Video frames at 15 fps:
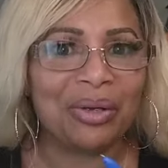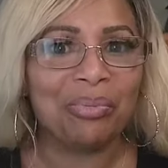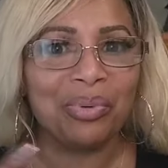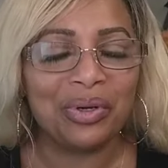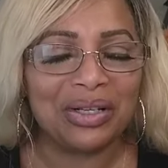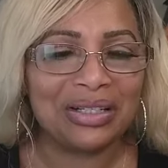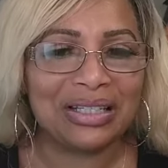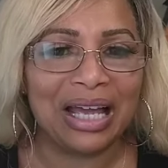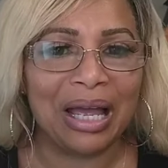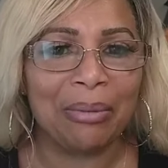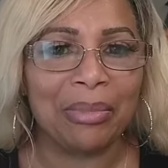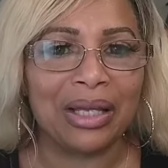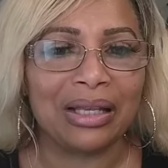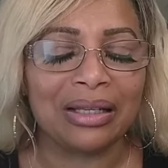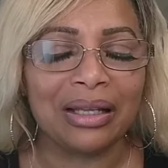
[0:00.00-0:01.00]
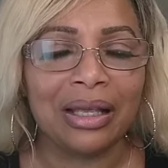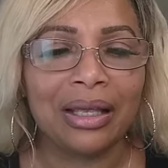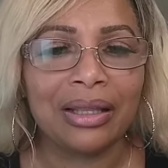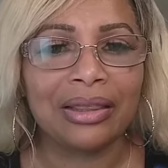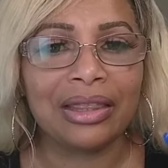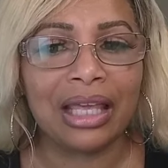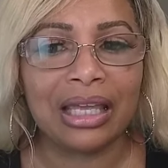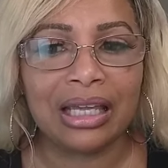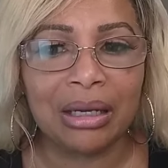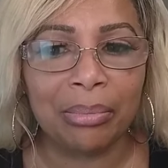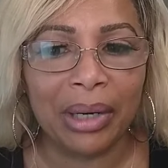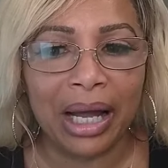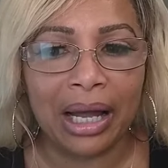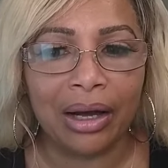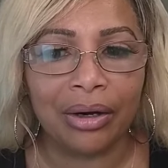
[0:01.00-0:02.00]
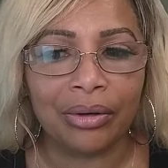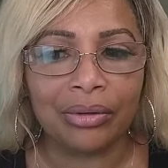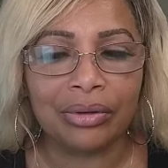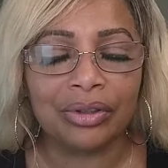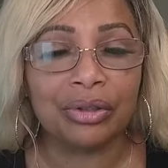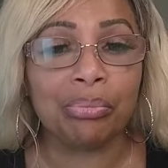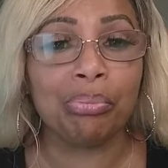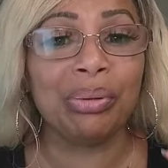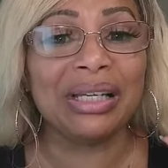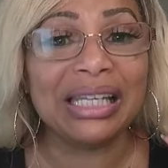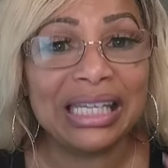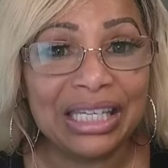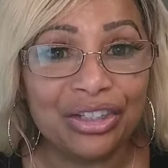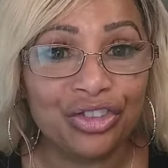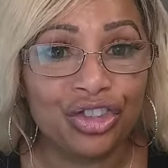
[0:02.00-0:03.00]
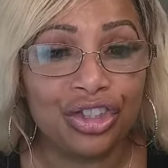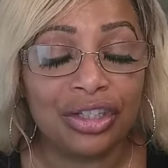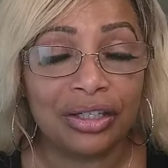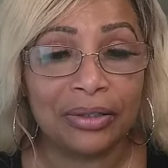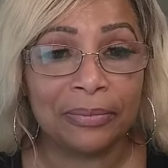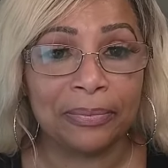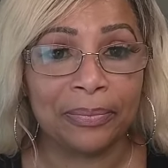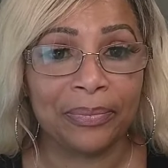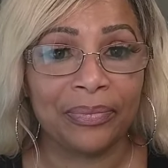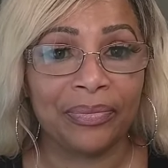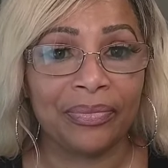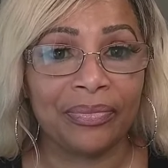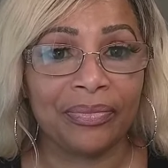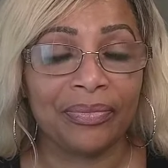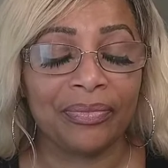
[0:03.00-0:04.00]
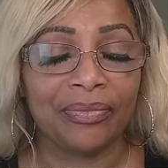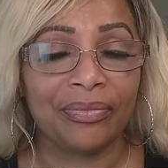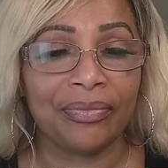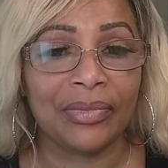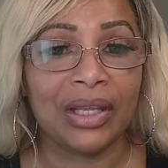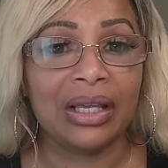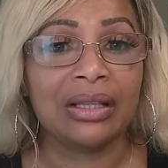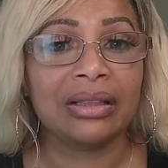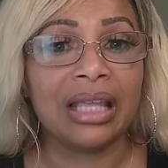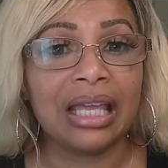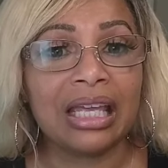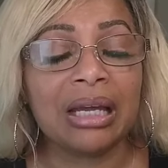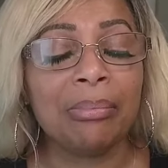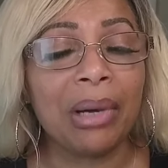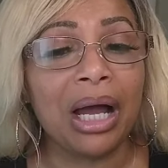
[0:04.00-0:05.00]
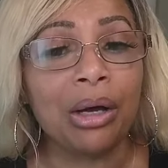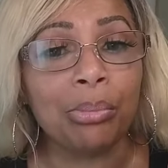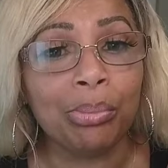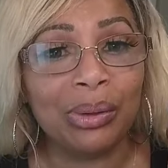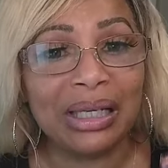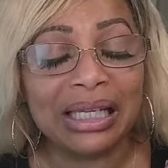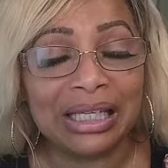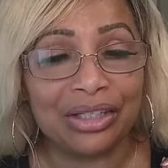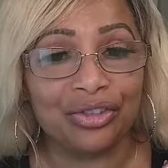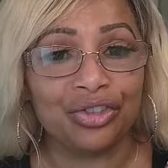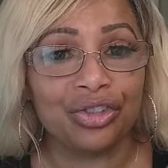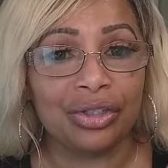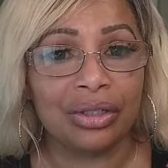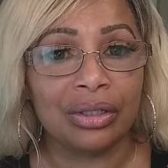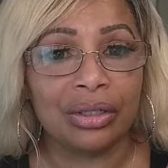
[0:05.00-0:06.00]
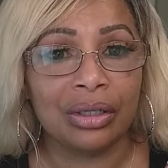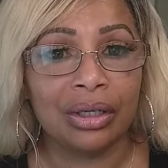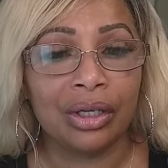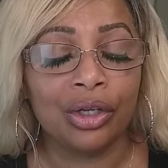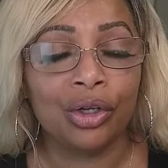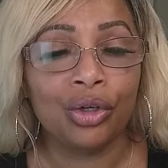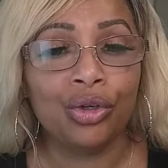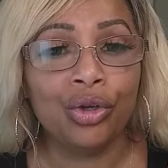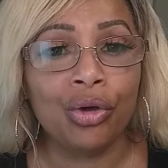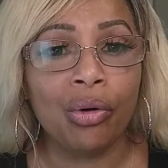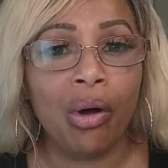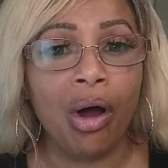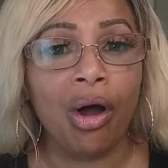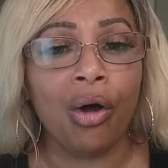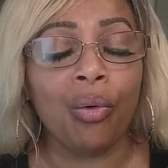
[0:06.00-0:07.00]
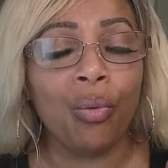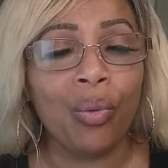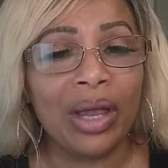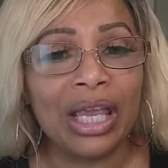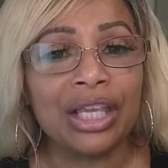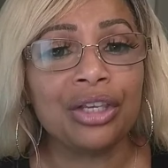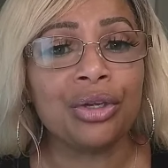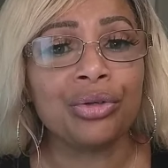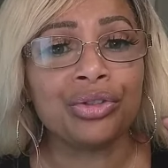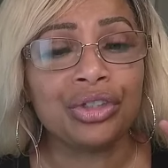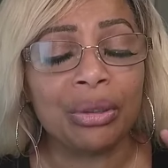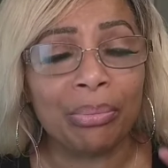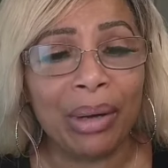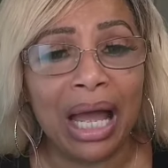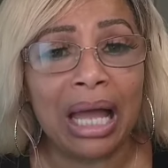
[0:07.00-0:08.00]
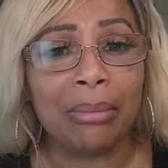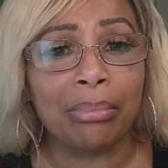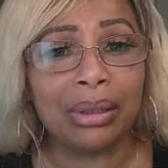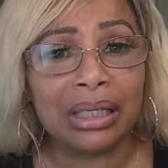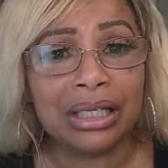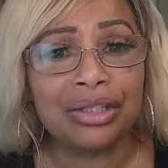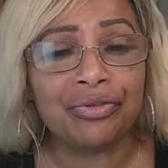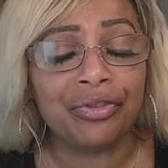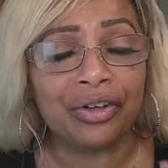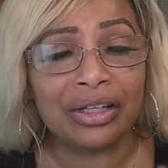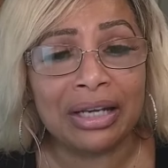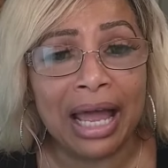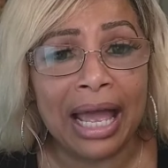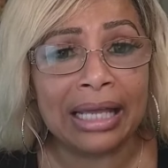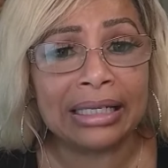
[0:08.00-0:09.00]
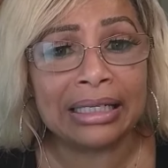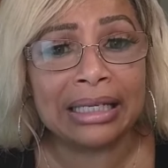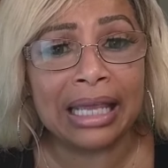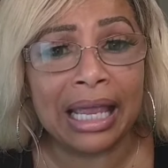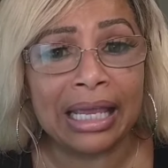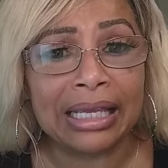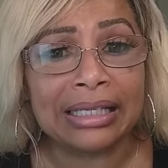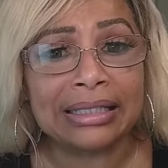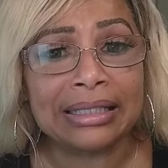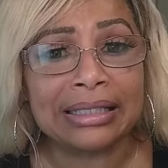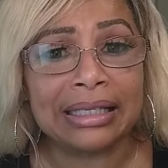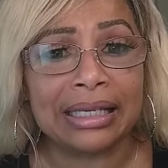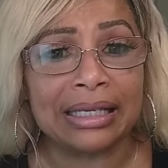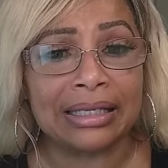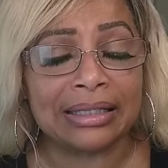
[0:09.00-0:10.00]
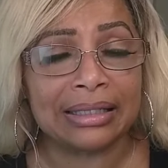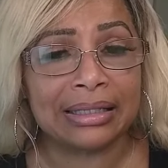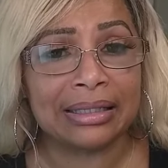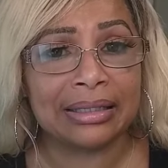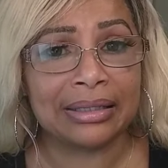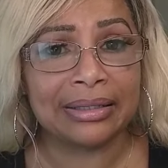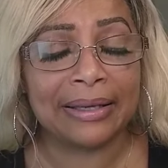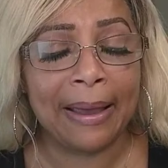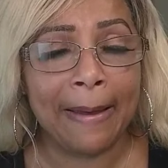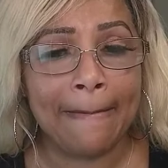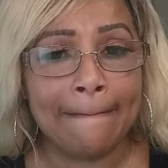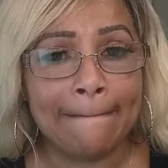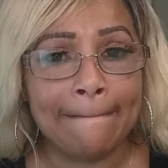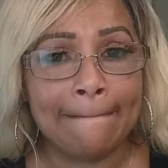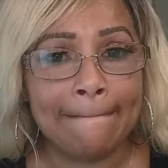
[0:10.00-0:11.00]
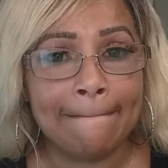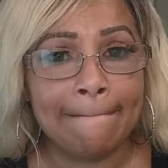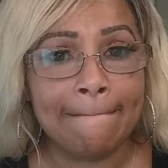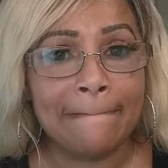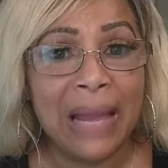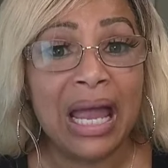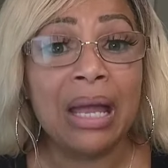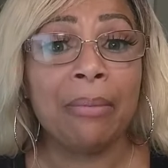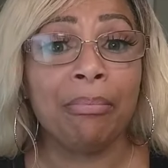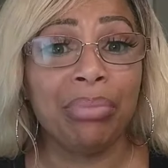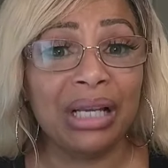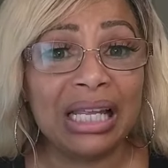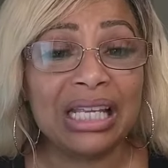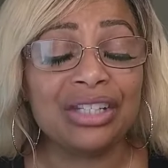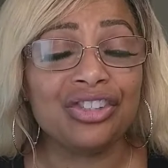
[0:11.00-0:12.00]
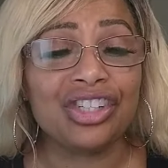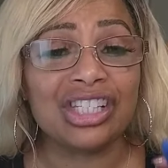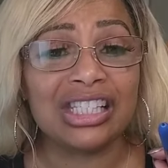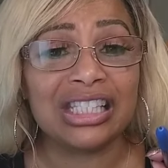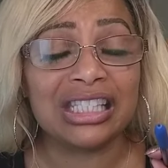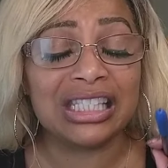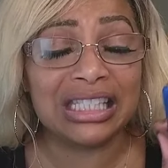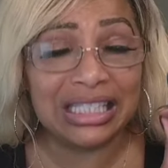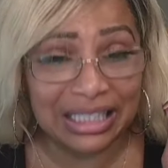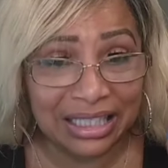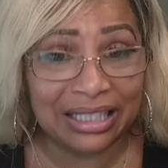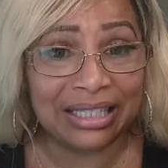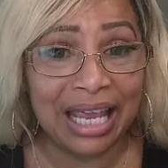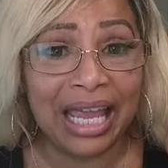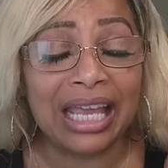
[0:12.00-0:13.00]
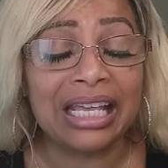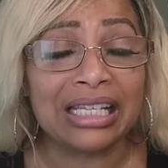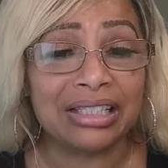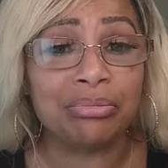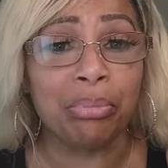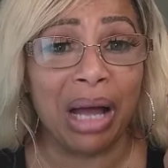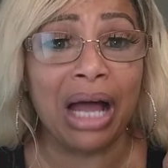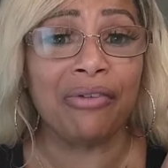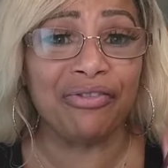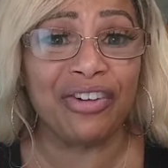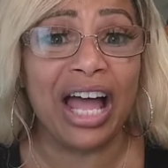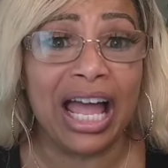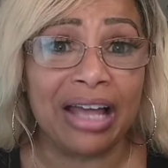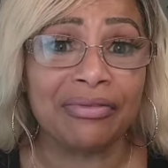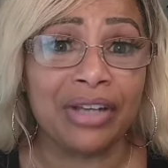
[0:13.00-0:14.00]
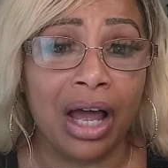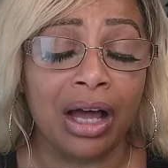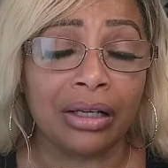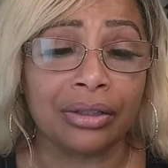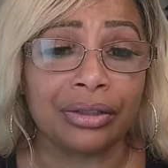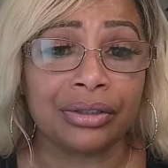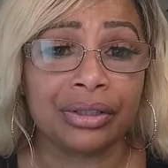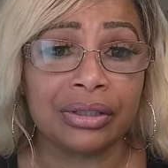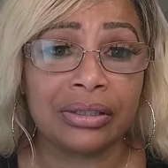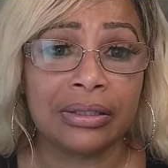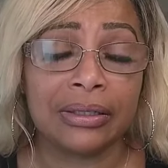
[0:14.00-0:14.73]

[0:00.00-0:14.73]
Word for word: putting time in. Think about bleach. Think about bleach. You all, we used to buy bleach for 98 cents. Bleach is today is about five dollars.